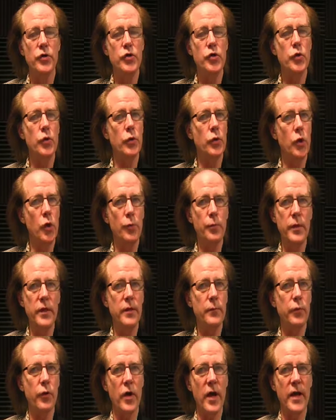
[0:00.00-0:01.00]
do
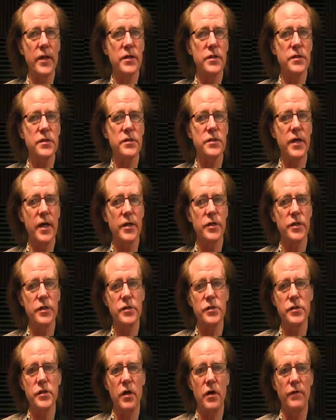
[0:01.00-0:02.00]
looping, practice
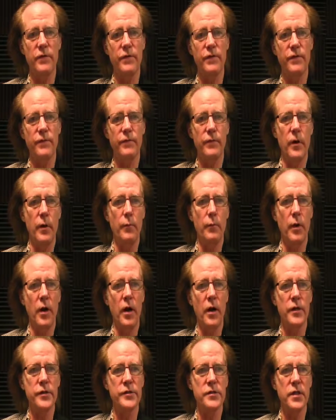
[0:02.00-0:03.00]
sections of
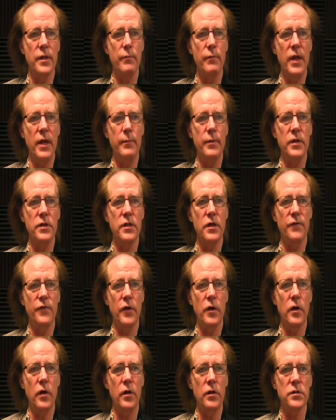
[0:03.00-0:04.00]
bars that may be
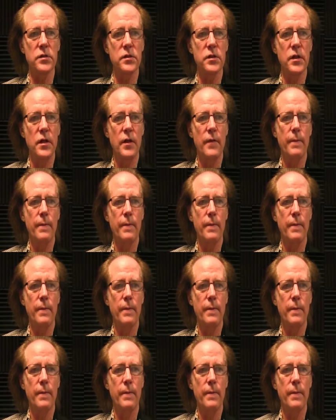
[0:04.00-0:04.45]
difficult.